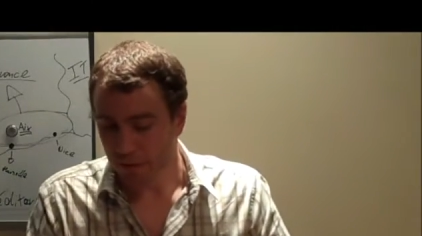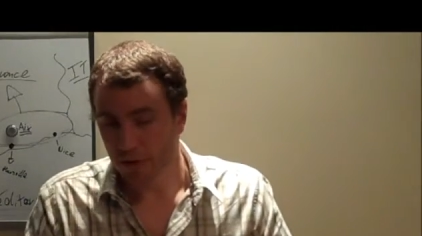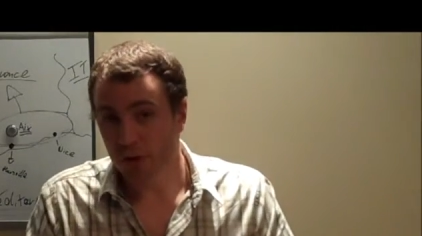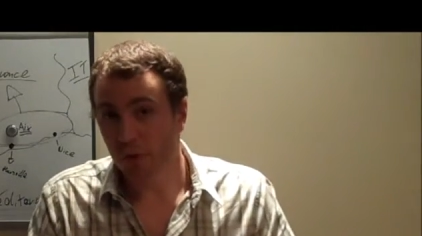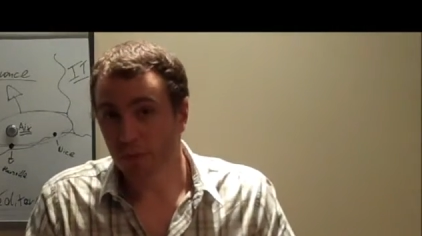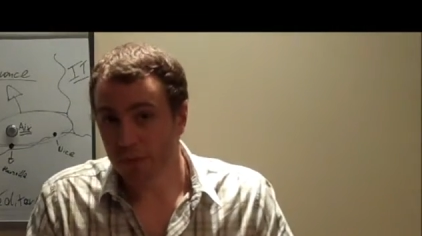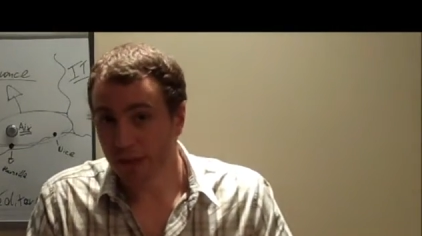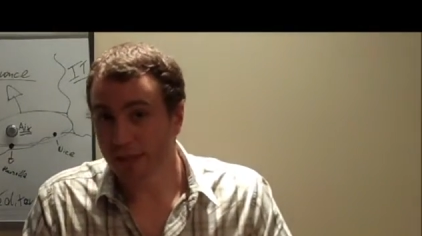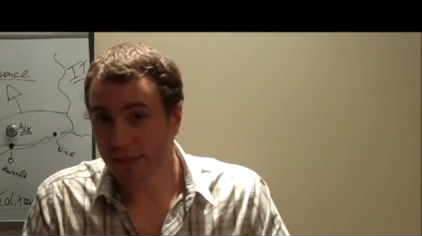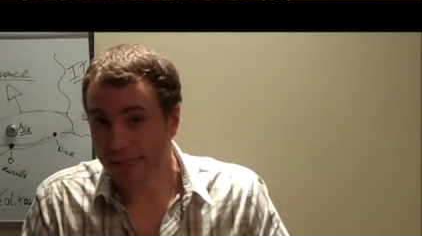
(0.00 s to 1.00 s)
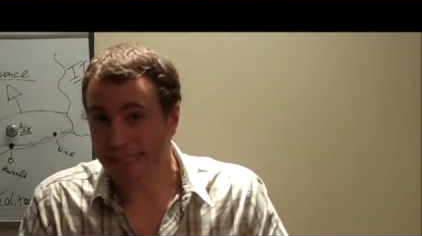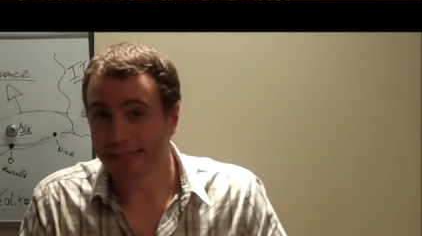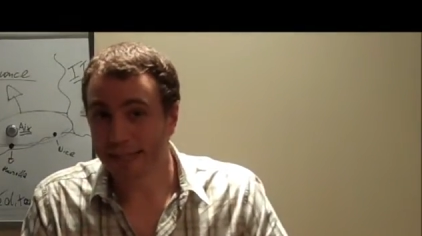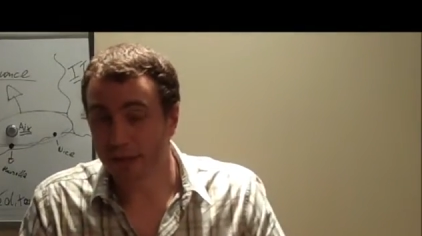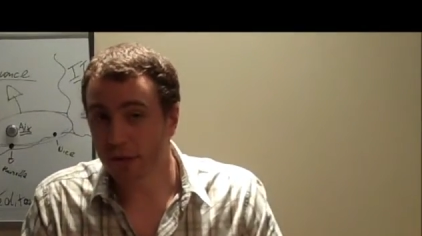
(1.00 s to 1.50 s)
So
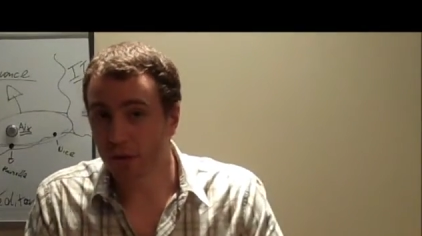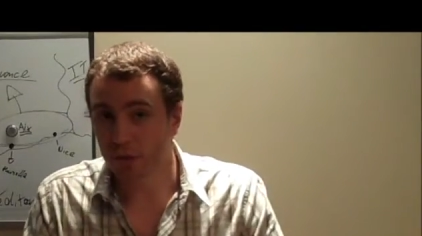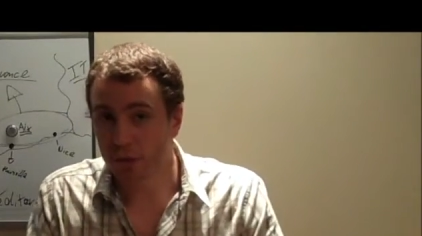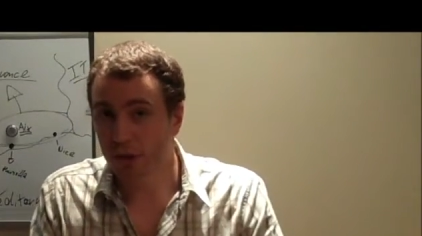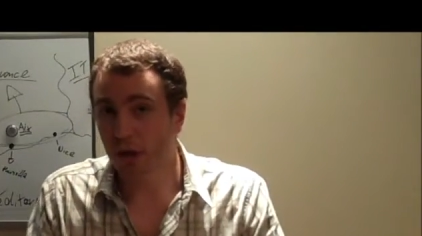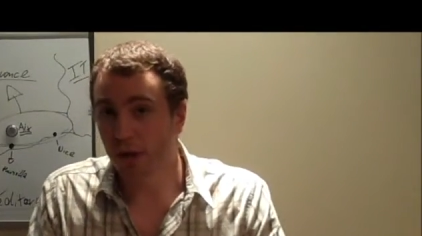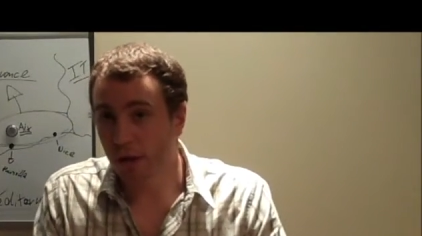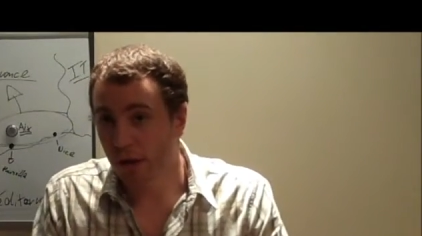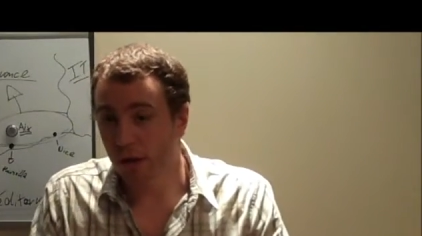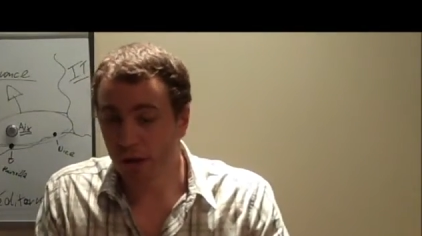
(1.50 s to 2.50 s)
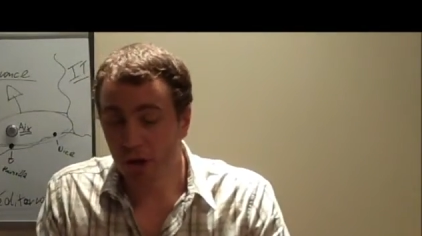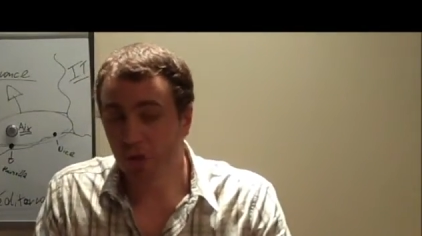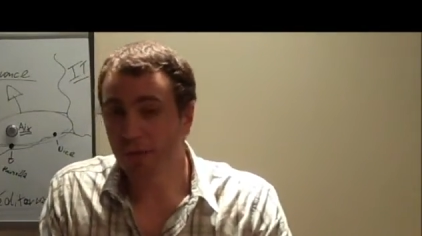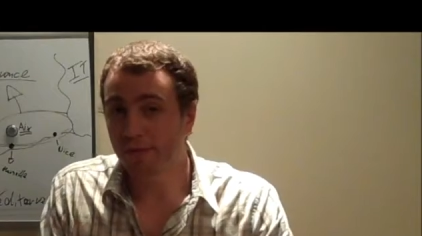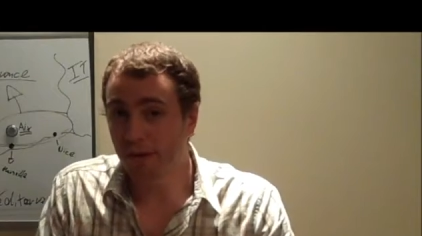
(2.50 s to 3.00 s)
nice nose, a
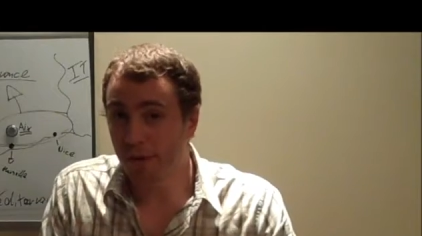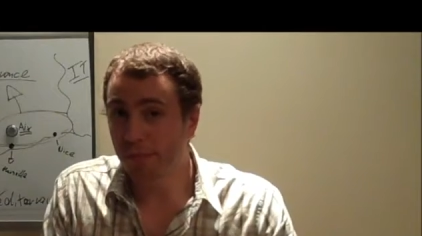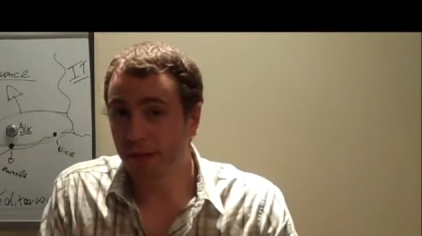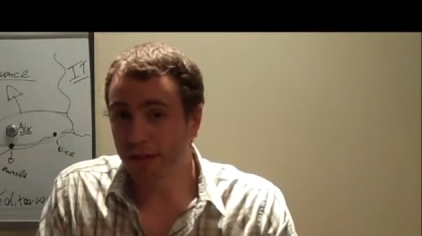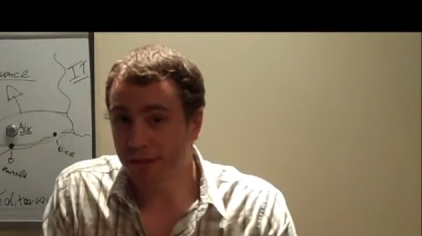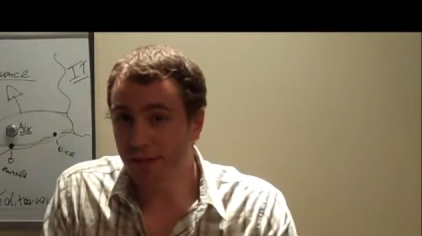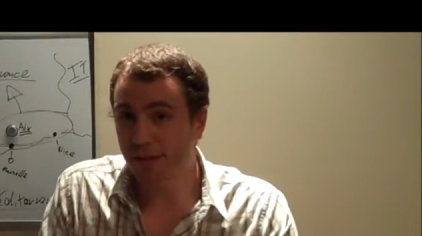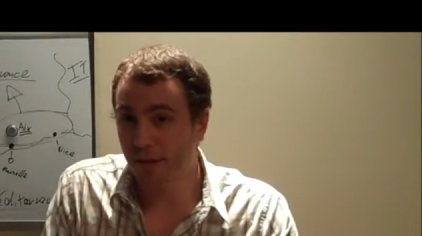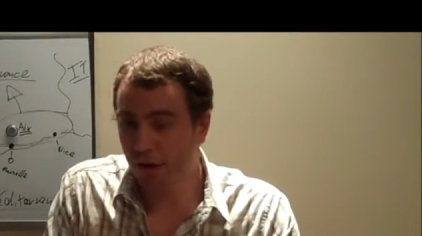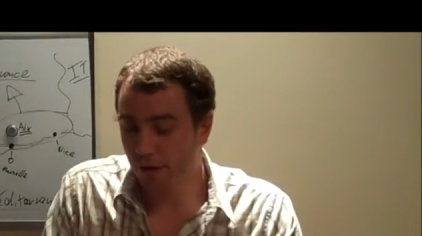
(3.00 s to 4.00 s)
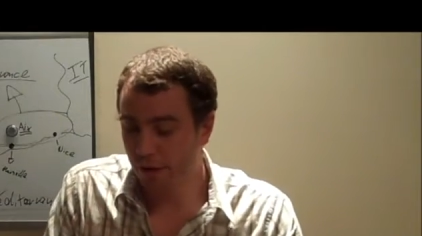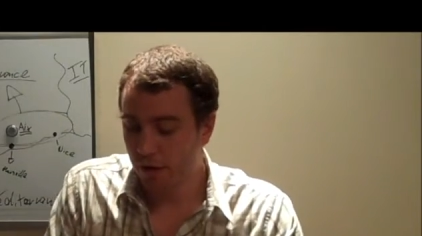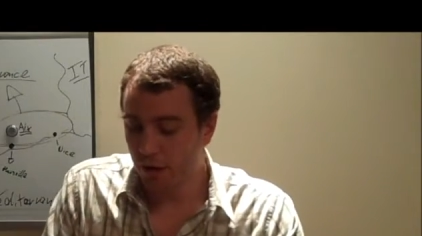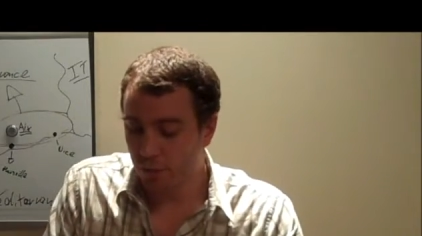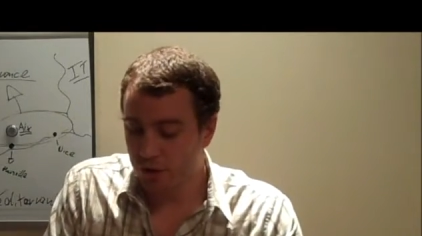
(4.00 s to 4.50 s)
little bit of complexity there,
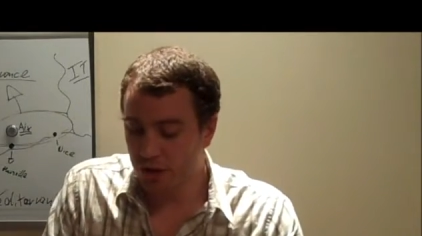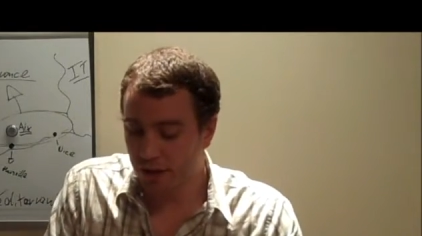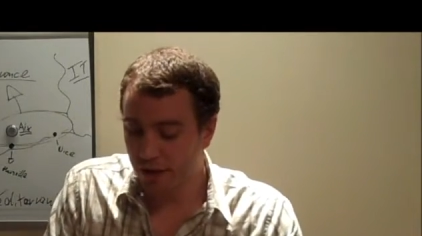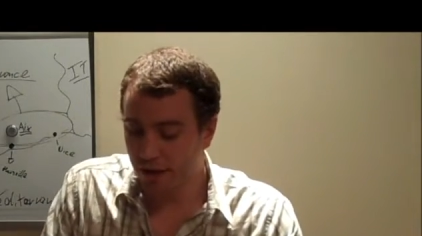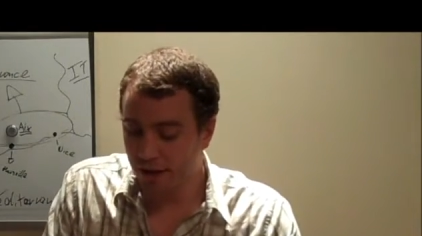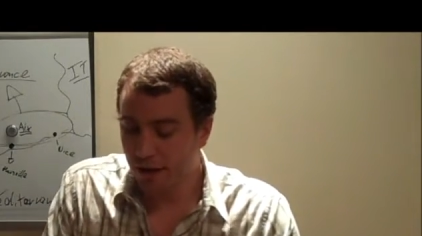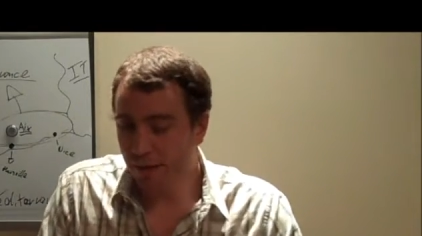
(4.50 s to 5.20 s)
which I like.